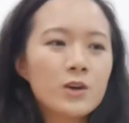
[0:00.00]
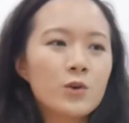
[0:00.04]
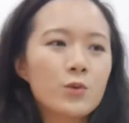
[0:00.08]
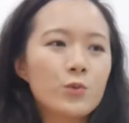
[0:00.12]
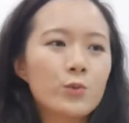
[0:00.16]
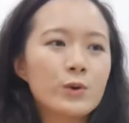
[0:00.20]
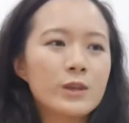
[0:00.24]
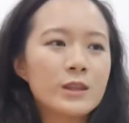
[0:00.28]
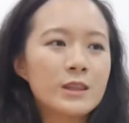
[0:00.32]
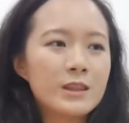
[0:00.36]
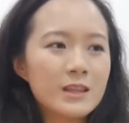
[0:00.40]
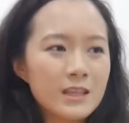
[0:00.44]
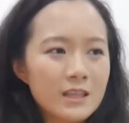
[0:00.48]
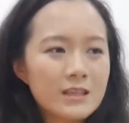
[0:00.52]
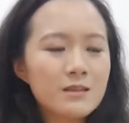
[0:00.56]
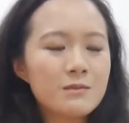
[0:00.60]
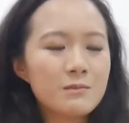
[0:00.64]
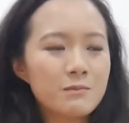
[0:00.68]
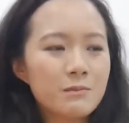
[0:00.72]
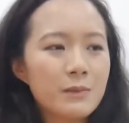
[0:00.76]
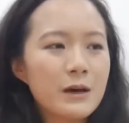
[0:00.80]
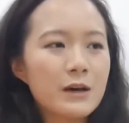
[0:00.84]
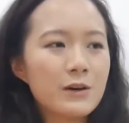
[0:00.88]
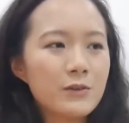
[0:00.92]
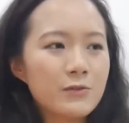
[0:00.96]

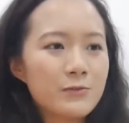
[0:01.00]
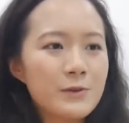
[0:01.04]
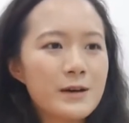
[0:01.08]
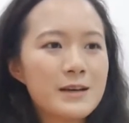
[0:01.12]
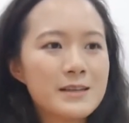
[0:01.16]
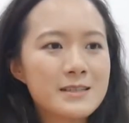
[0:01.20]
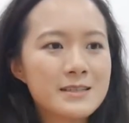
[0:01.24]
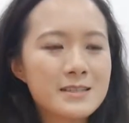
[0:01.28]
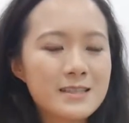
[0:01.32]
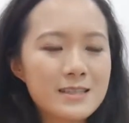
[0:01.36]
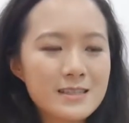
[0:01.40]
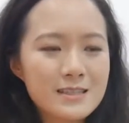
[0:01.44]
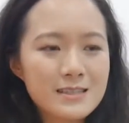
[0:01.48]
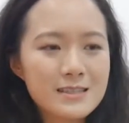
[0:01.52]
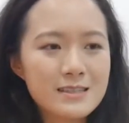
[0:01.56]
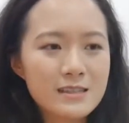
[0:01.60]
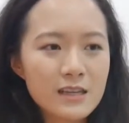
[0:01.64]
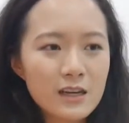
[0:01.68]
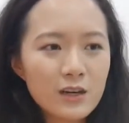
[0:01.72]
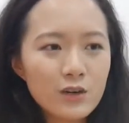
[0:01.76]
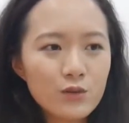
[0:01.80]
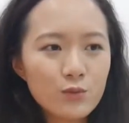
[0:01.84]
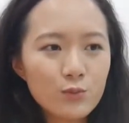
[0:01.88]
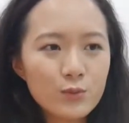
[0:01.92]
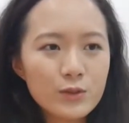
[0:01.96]
Within Belfast
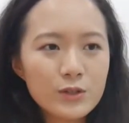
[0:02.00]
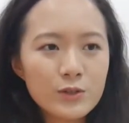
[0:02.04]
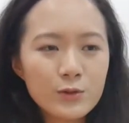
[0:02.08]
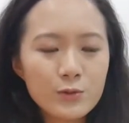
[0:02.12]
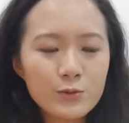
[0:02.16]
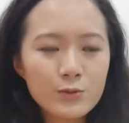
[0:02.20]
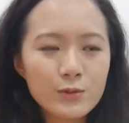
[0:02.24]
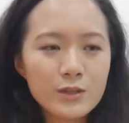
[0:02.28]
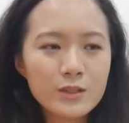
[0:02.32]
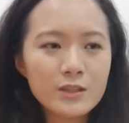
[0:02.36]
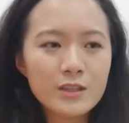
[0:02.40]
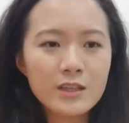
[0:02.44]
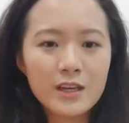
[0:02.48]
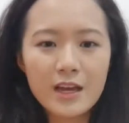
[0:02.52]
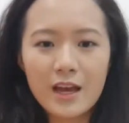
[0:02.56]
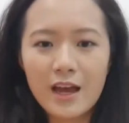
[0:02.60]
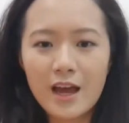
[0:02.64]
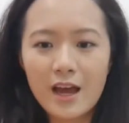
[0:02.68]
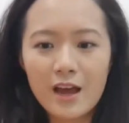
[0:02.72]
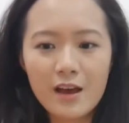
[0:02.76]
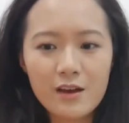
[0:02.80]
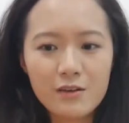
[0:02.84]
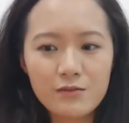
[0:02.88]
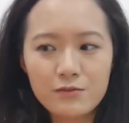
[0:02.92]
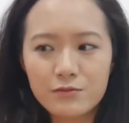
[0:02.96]
itself, we don't really
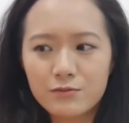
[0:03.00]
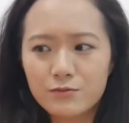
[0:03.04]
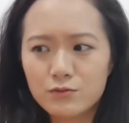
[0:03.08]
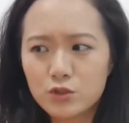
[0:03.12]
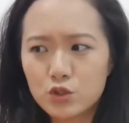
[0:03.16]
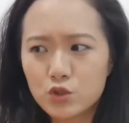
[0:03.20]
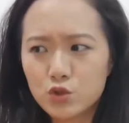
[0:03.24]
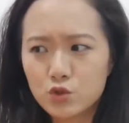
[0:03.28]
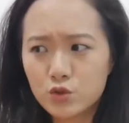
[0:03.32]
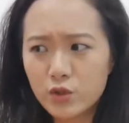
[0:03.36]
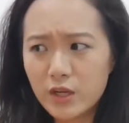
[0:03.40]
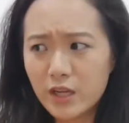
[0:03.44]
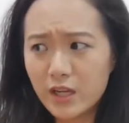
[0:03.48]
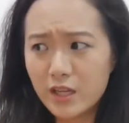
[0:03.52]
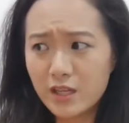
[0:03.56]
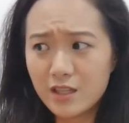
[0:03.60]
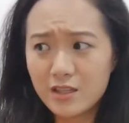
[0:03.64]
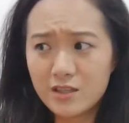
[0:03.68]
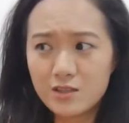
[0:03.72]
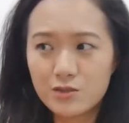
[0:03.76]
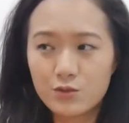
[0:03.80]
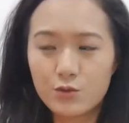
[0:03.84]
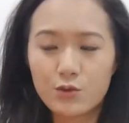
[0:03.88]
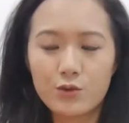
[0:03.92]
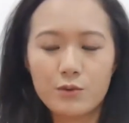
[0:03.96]
have
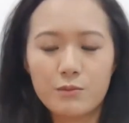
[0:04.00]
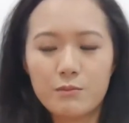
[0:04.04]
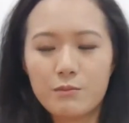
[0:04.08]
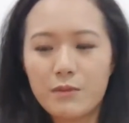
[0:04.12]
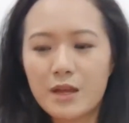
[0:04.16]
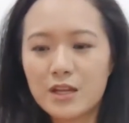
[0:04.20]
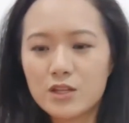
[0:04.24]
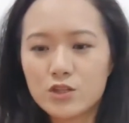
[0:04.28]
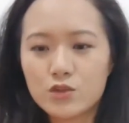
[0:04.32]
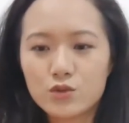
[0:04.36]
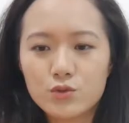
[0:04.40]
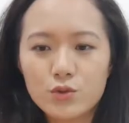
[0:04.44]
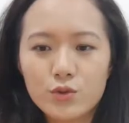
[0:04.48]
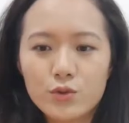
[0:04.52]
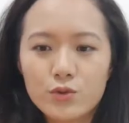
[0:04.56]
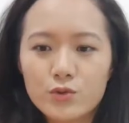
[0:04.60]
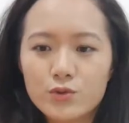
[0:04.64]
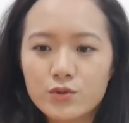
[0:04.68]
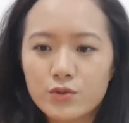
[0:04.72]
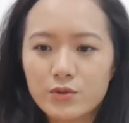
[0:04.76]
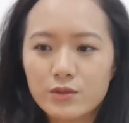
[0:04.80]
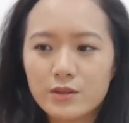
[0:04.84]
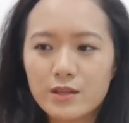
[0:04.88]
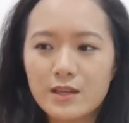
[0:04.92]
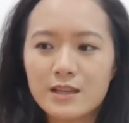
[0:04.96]
trains or
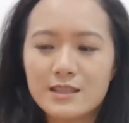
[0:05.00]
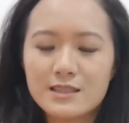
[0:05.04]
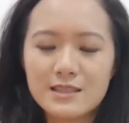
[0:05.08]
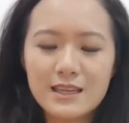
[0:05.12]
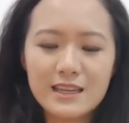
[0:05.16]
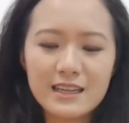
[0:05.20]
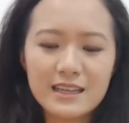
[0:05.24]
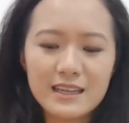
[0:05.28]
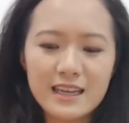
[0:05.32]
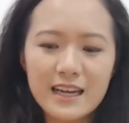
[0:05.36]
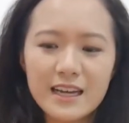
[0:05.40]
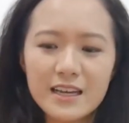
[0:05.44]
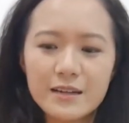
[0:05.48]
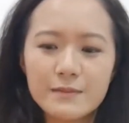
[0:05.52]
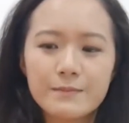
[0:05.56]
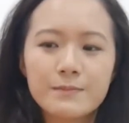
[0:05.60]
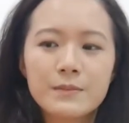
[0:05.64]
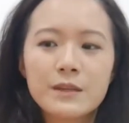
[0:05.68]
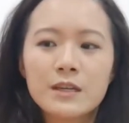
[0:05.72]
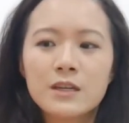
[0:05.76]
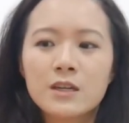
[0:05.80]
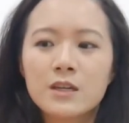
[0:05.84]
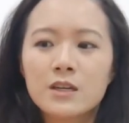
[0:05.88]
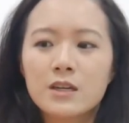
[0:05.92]
metros or things like that.